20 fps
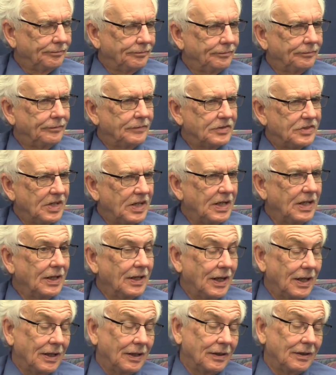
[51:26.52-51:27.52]
sitting
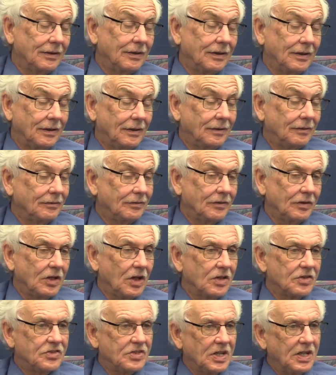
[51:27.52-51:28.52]
and you're
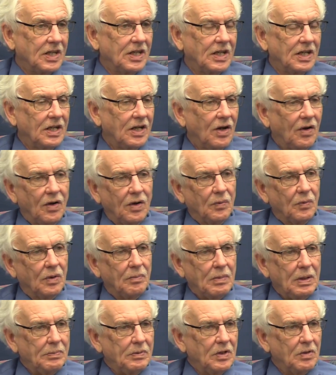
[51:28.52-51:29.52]
not sitting in an area where
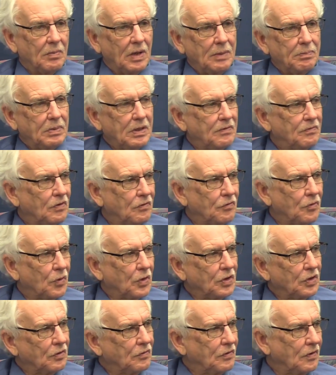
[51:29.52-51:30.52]
maybe you might be for
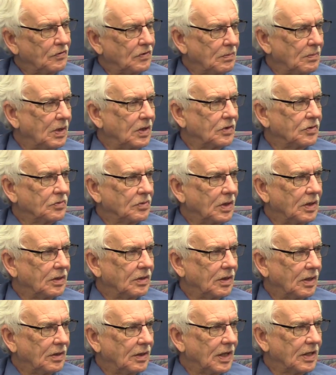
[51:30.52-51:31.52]
40 or 50 minutes, right?
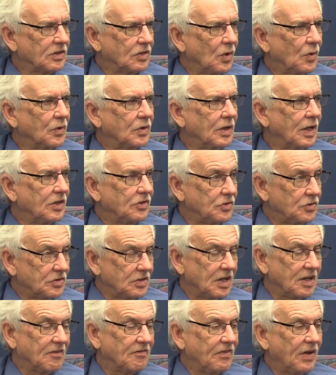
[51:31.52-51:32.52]
And that's always, as you
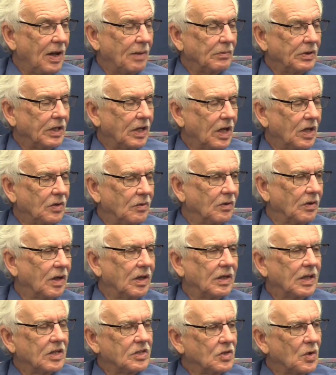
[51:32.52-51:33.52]
say, a family gathering,
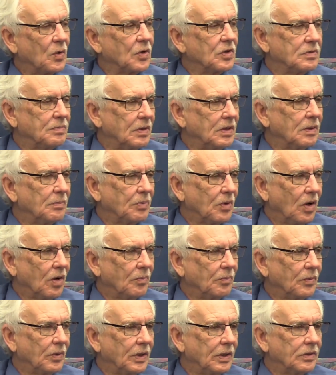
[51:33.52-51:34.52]
and that's always been the
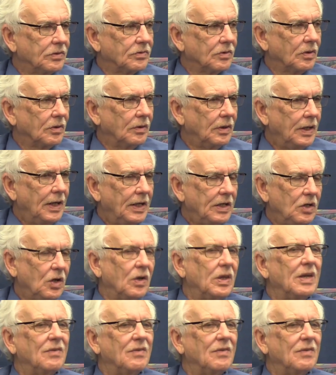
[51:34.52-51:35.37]
problem, right? So they've